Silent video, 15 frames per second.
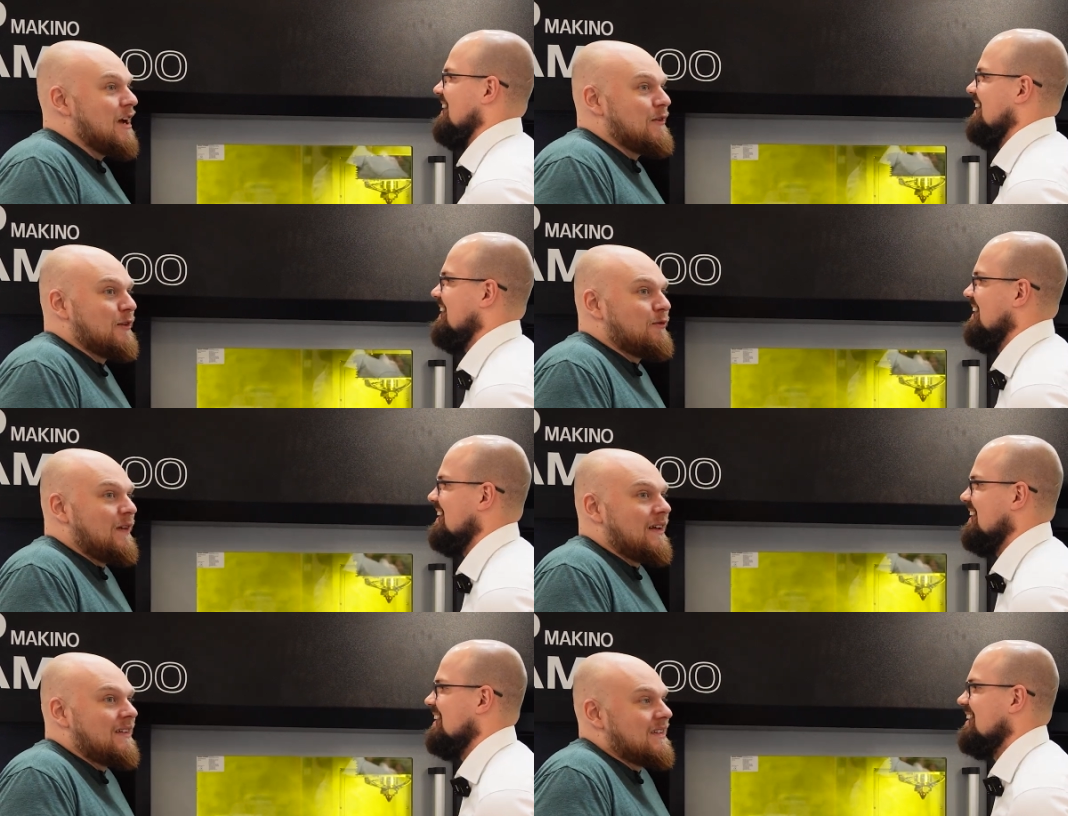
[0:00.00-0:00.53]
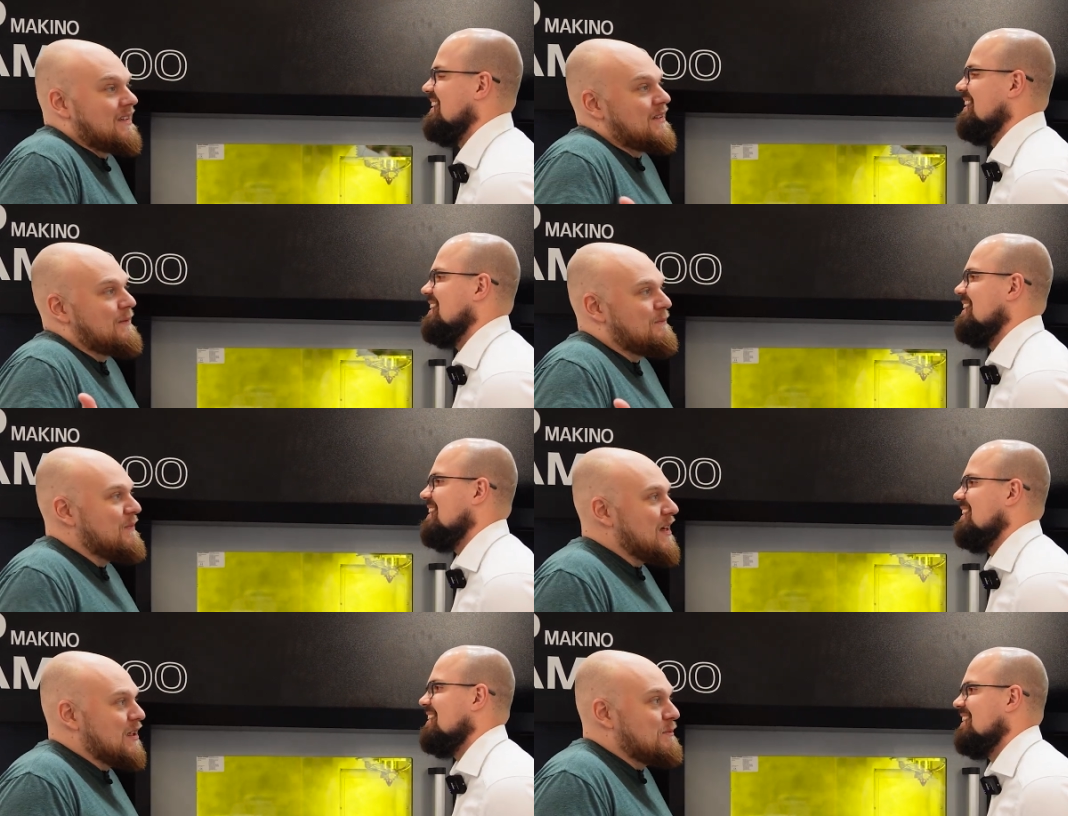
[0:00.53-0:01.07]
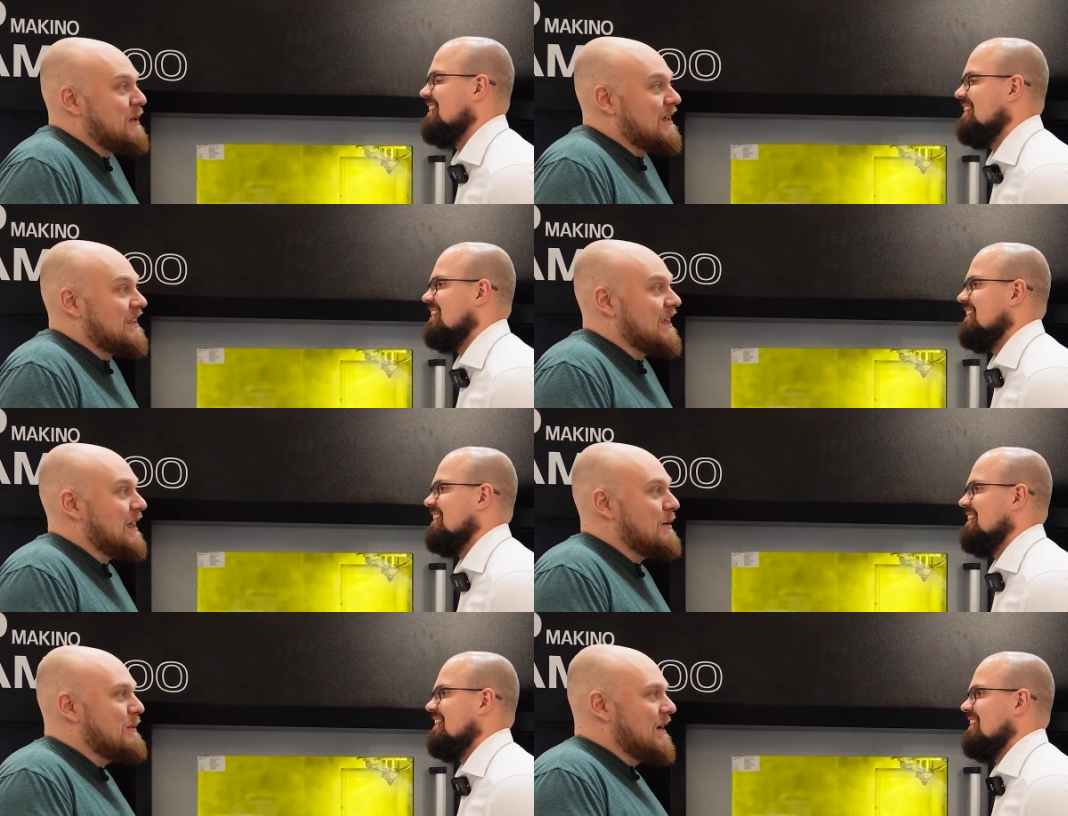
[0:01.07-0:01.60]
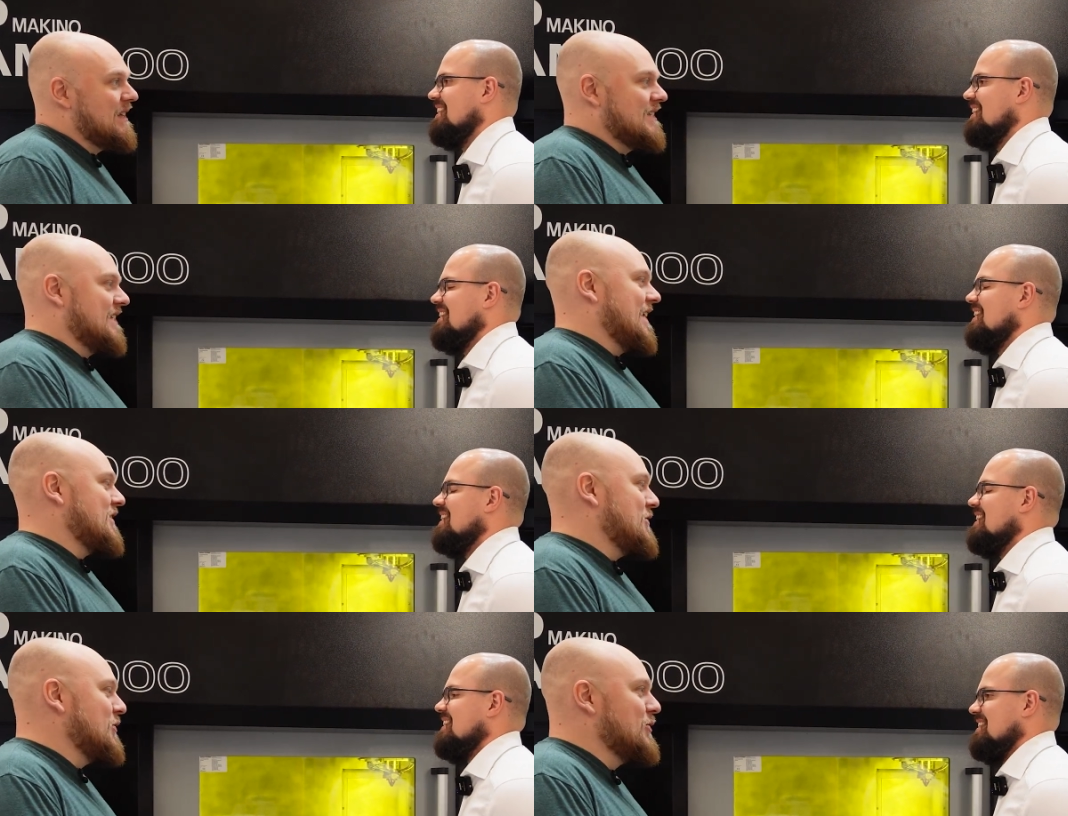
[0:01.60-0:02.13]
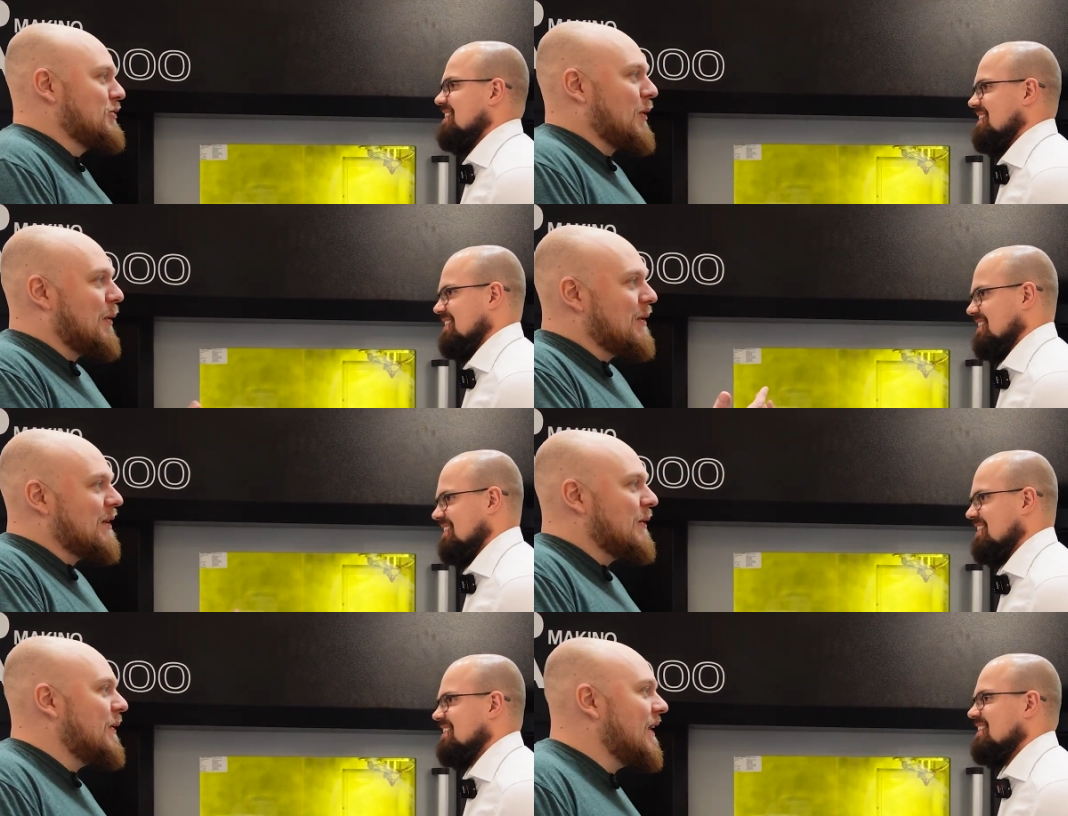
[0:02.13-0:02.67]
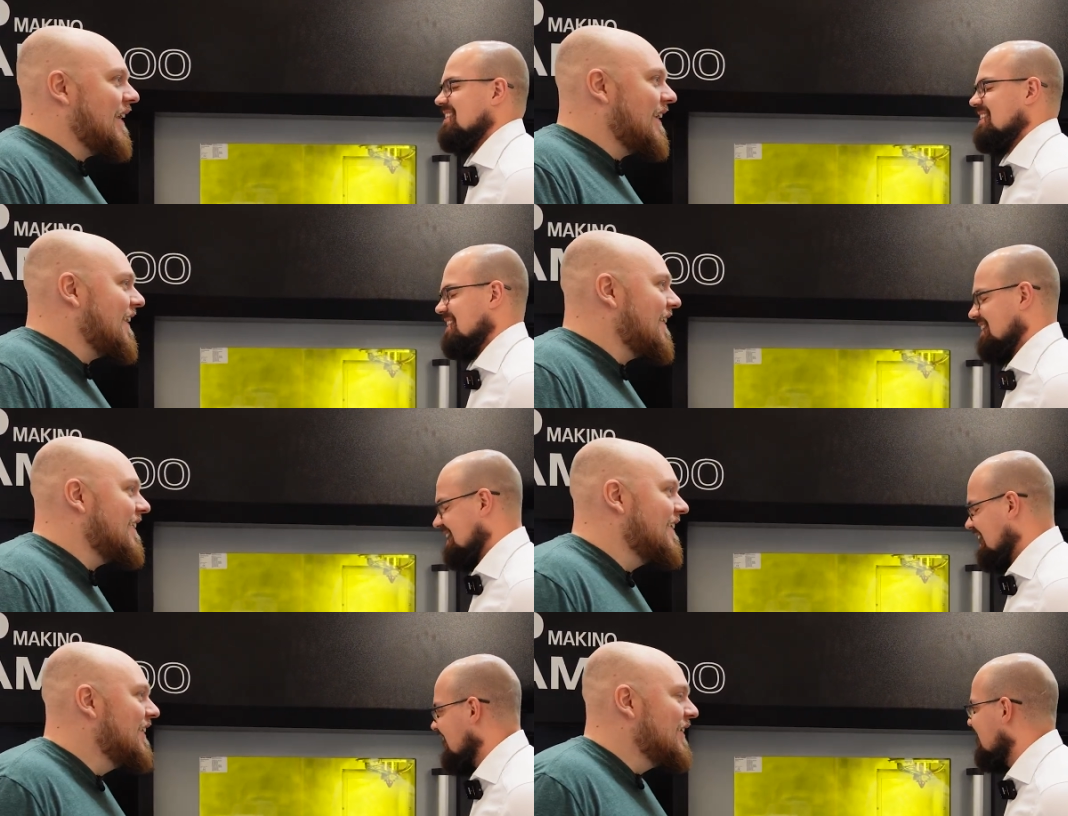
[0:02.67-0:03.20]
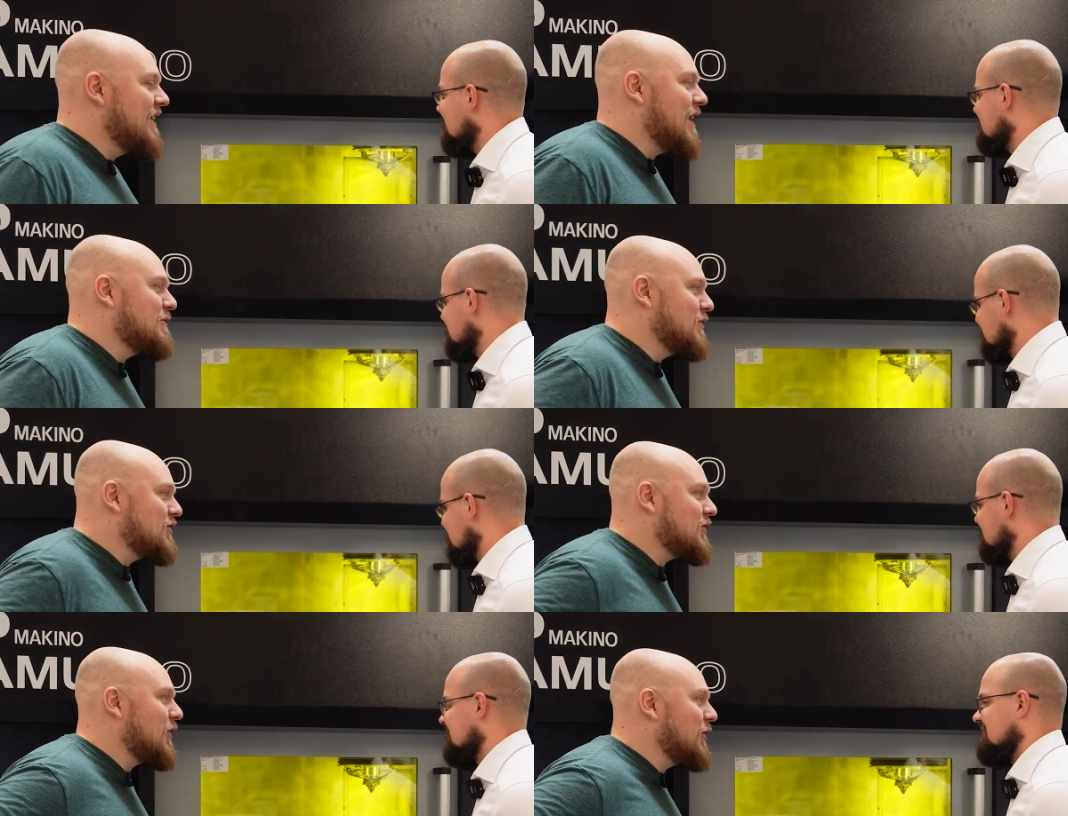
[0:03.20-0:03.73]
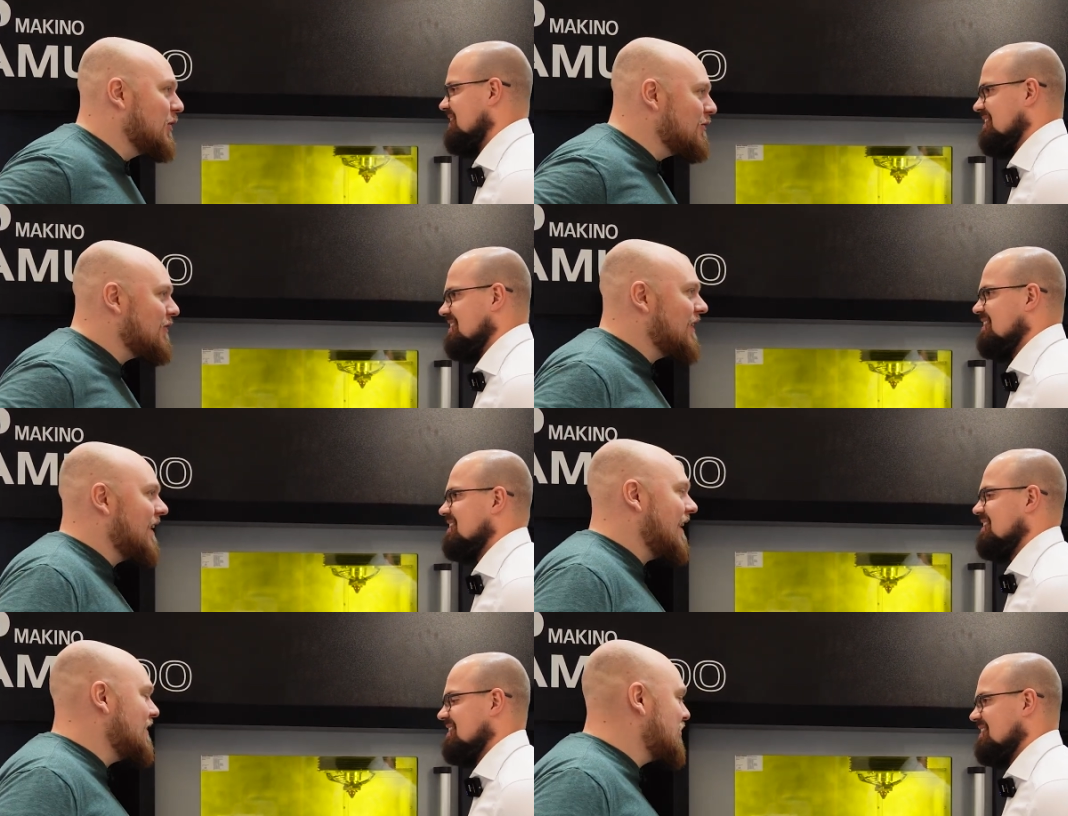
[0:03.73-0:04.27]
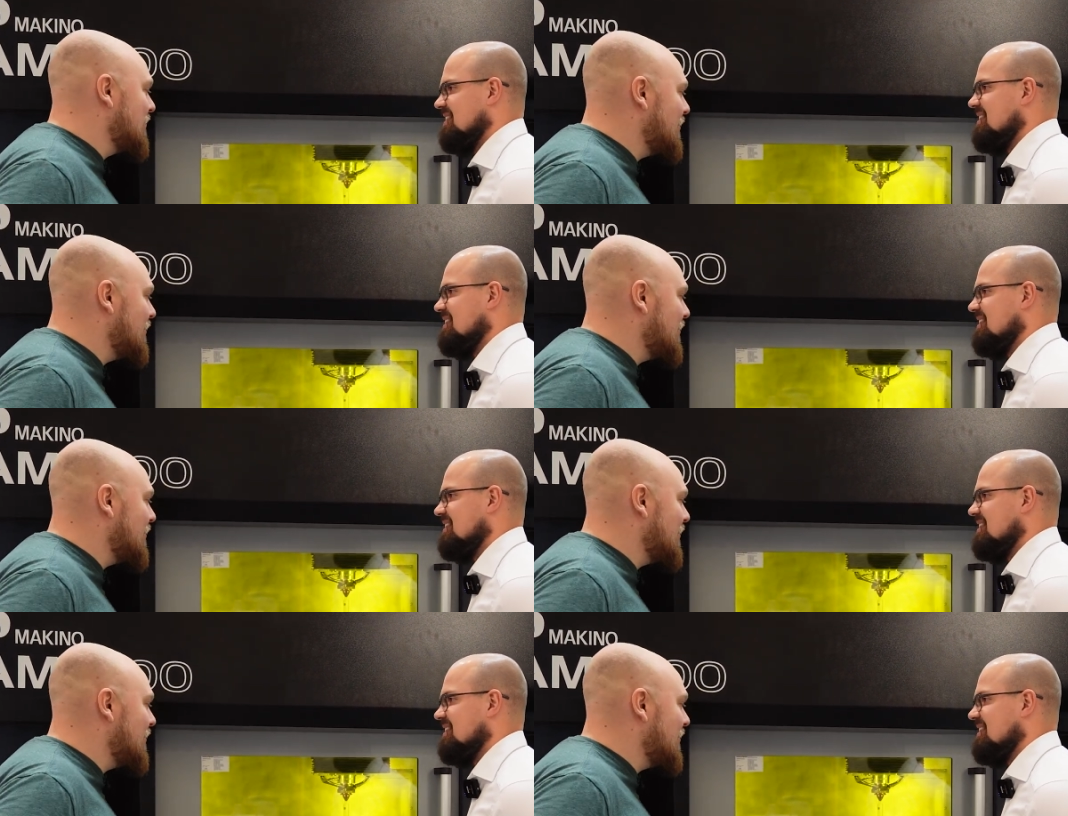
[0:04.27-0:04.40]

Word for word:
Speaker 1: if it fails, it basically means that you throw it away and yeah, you have true. to start over again.